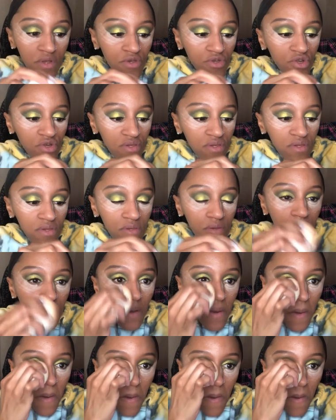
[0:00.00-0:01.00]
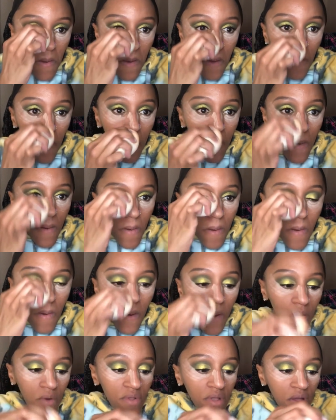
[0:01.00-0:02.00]
just
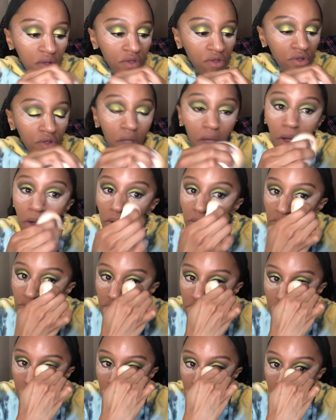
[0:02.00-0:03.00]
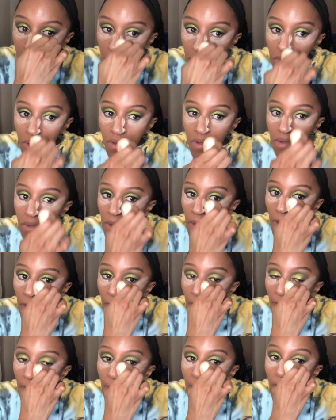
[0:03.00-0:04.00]
go down your nose.
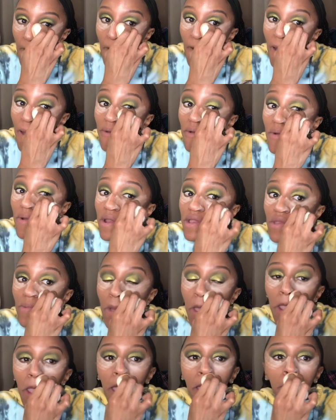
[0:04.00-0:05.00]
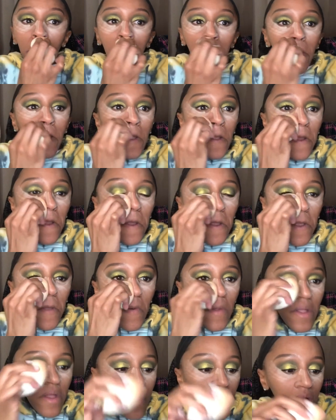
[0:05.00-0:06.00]
Everywhere you put your concealer, you
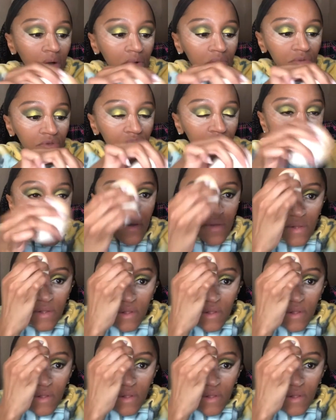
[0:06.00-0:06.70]
want to go do it.